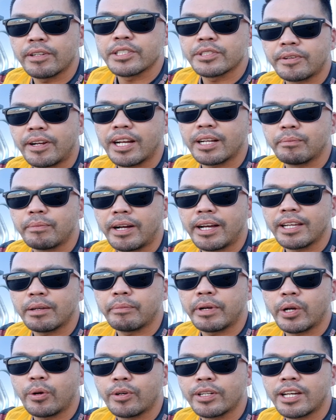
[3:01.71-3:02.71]
track bike, my
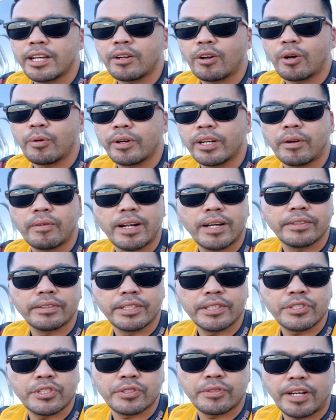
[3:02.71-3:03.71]
09 R1, around
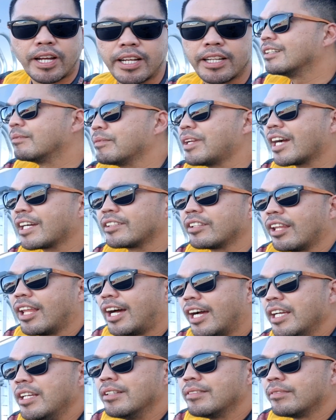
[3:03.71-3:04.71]
this track. I'm not gonna
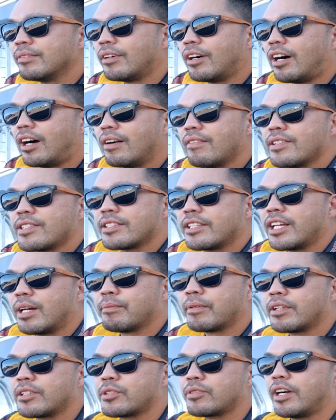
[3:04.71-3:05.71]
lie, obviously I'm
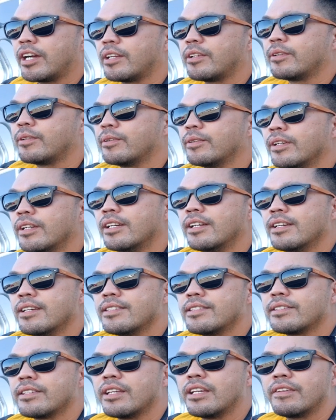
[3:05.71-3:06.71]
gonna try to
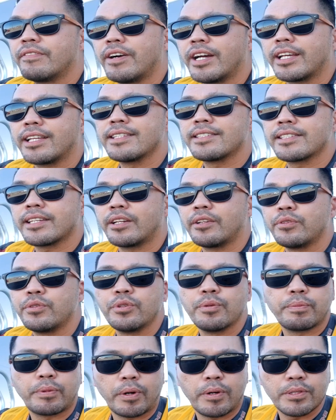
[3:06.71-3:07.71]
see if I can set a new
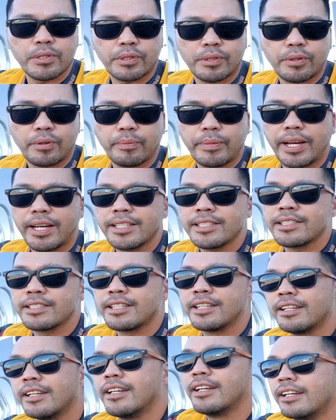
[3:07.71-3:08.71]
personal best,
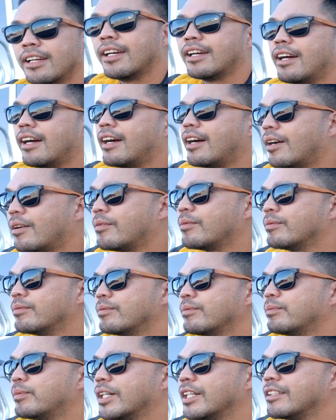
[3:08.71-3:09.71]

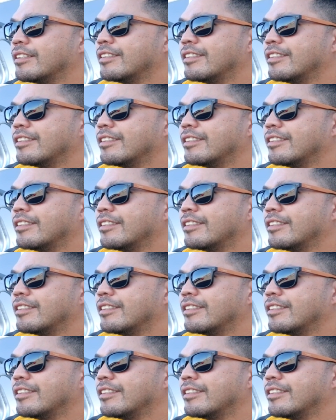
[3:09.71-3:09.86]
but